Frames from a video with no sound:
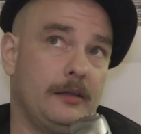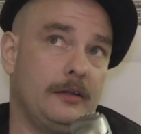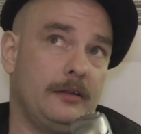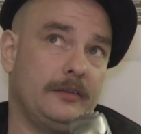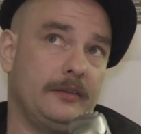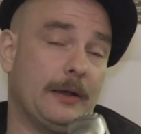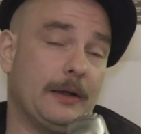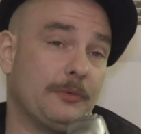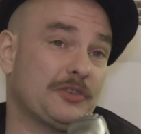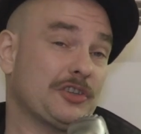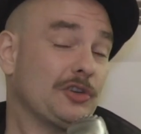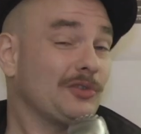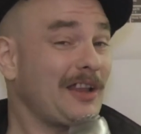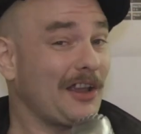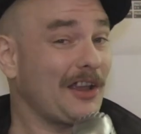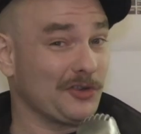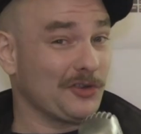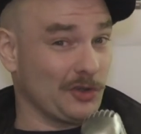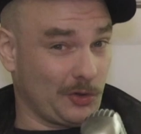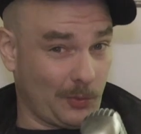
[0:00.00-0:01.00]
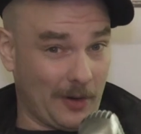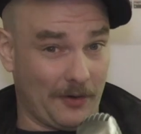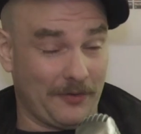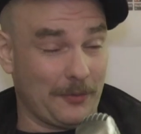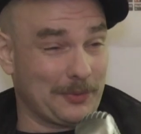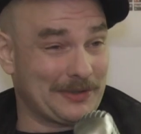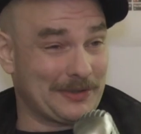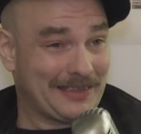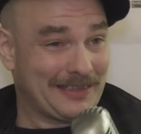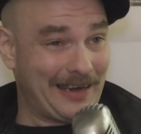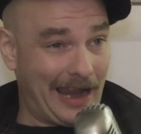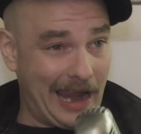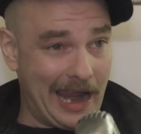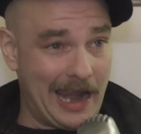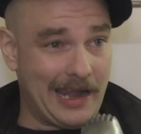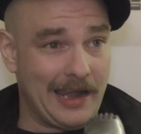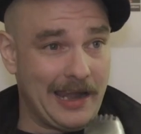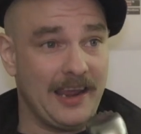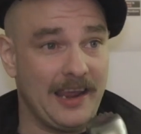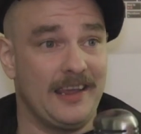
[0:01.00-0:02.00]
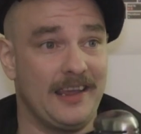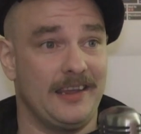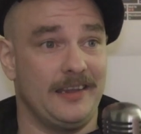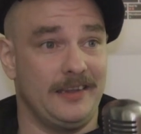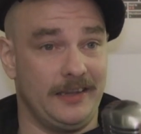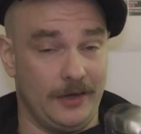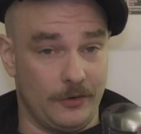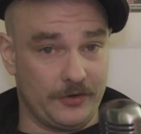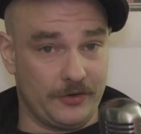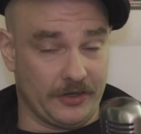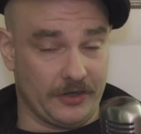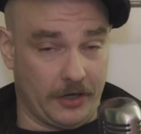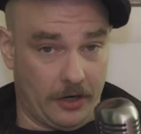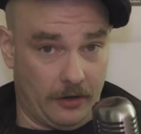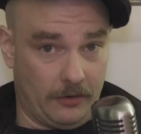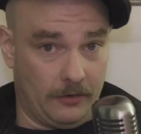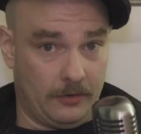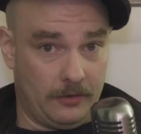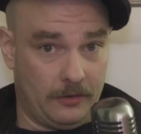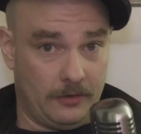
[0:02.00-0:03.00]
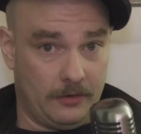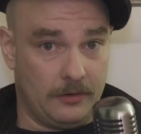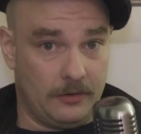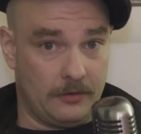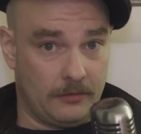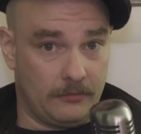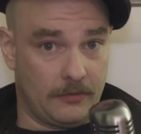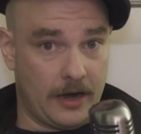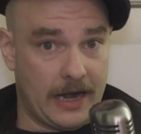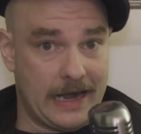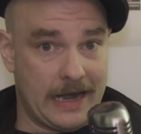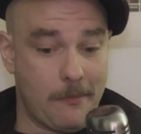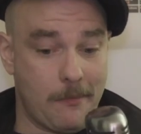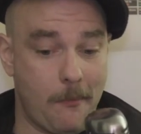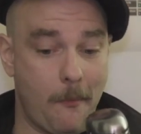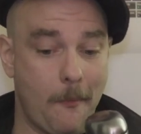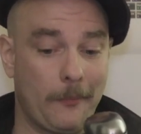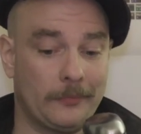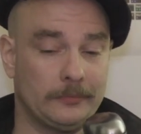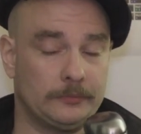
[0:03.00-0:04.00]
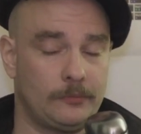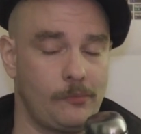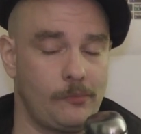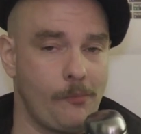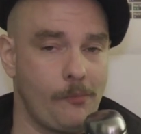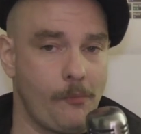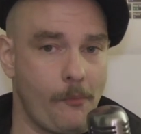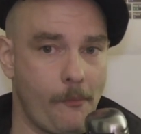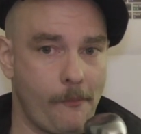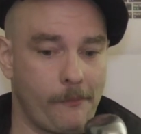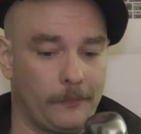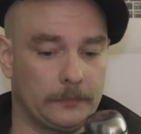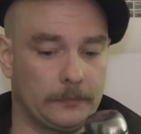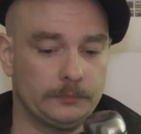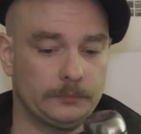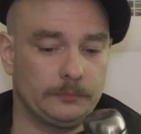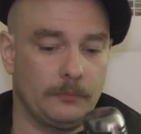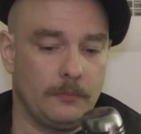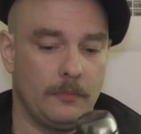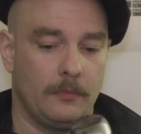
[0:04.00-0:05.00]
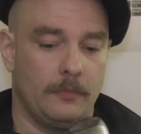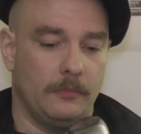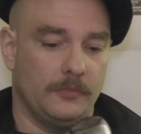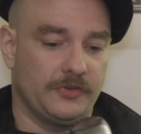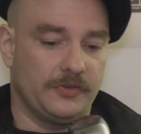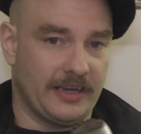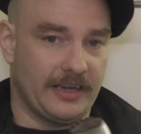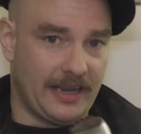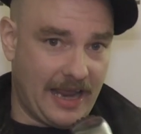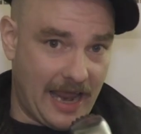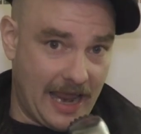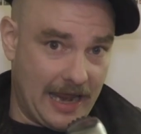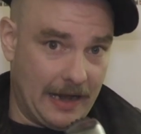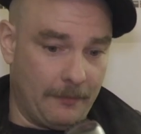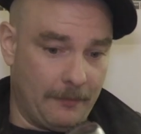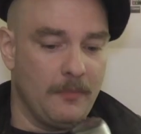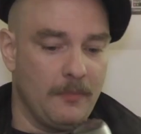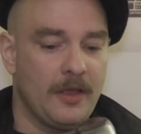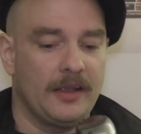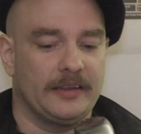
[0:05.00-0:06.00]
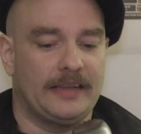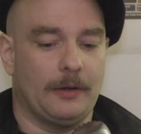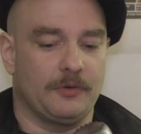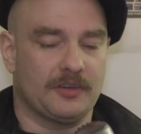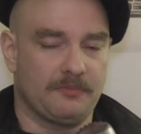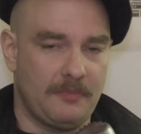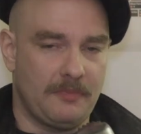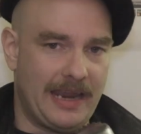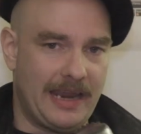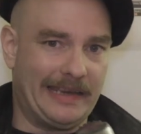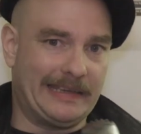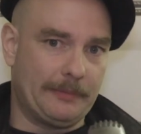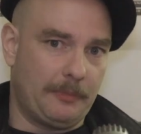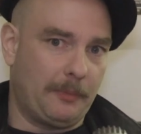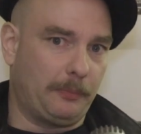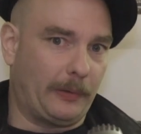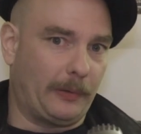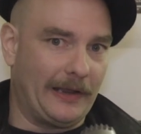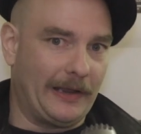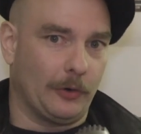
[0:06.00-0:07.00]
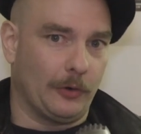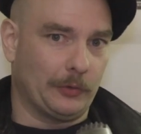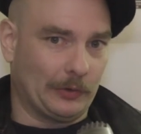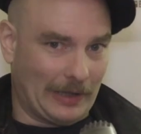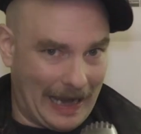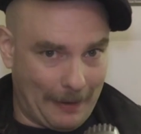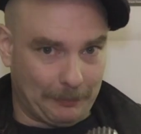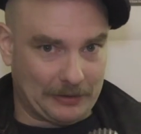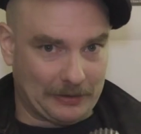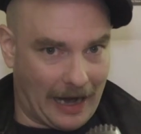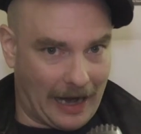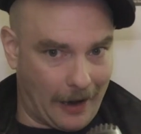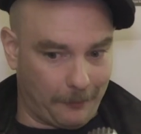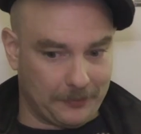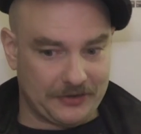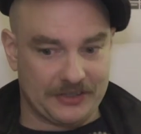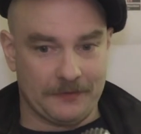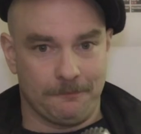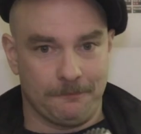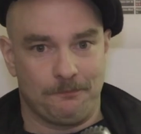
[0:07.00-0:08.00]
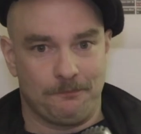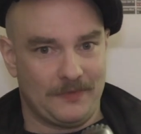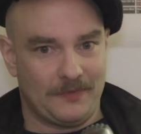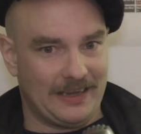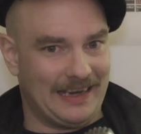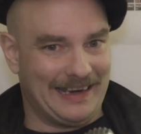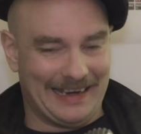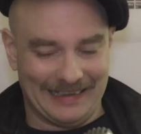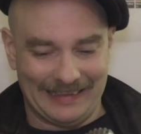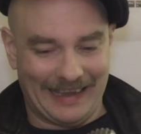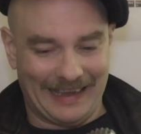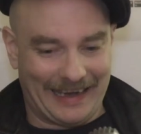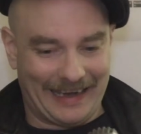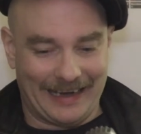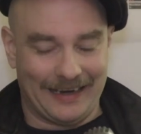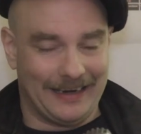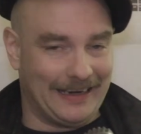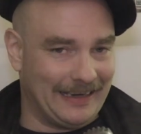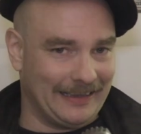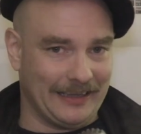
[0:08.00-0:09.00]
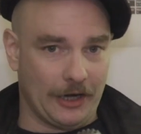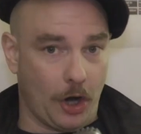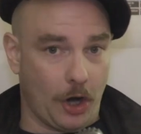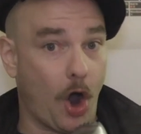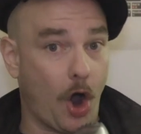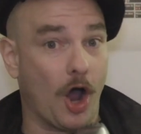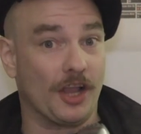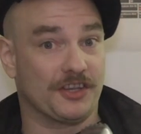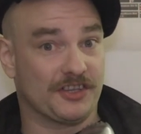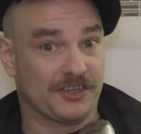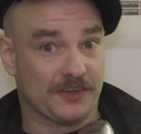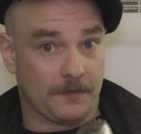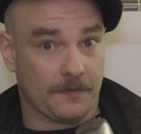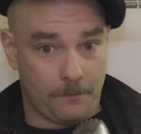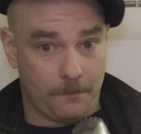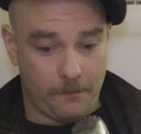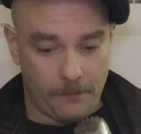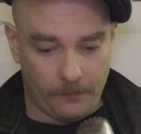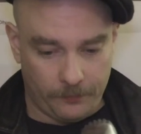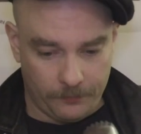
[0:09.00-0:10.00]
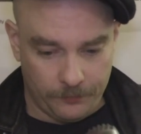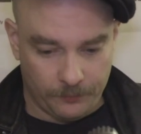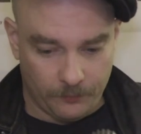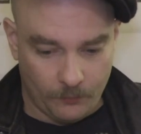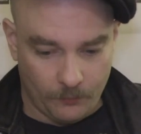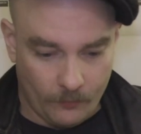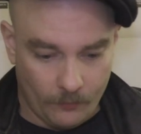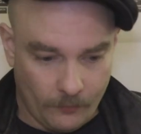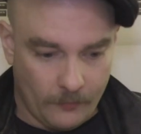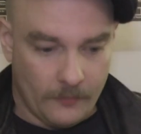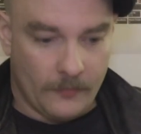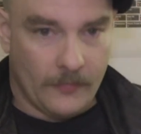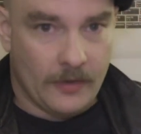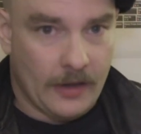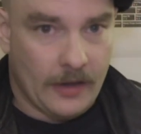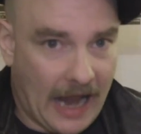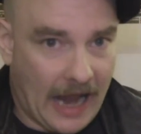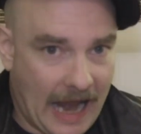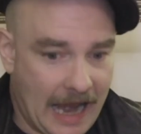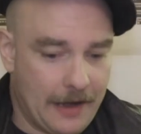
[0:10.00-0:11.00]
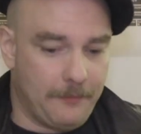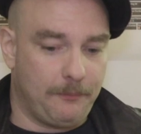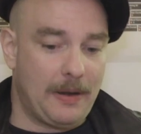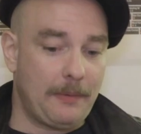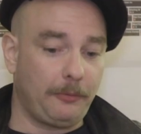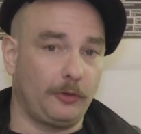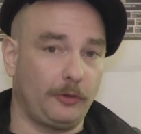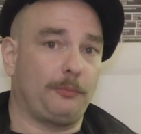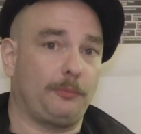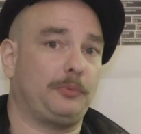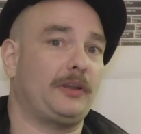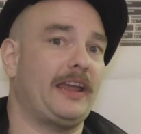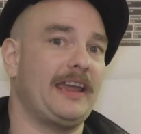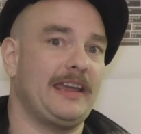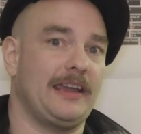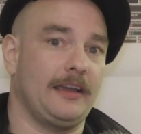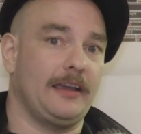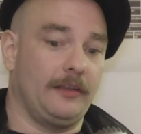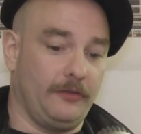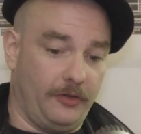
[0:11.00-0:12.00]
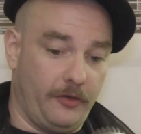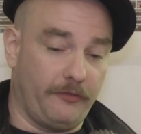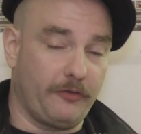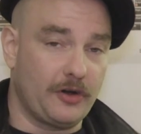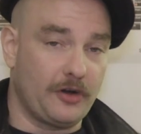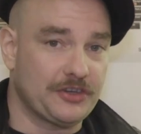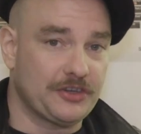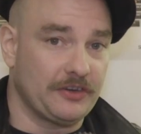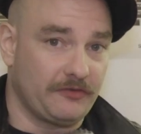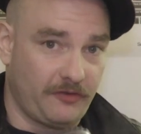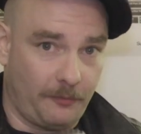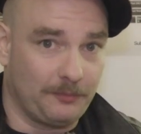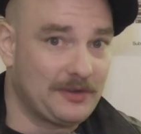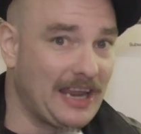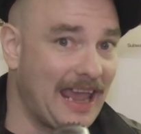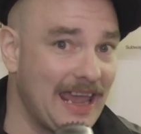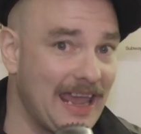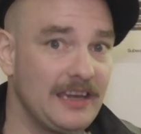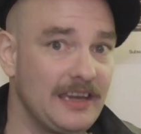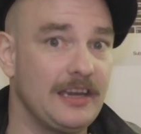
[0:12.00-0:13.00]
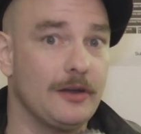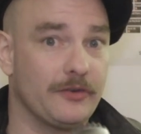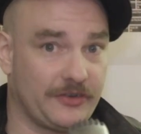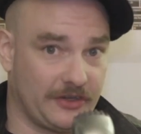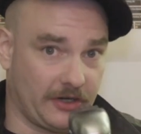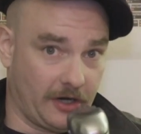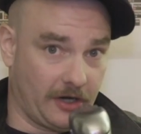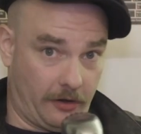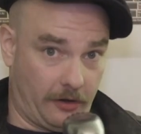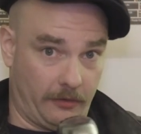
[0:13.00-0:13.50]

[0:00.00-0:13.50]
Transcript: That was 2012. That was 10 years ago, right? It was a game that was made to be played on laptops, like in the aughts. And people are playing the version from 10 years ago.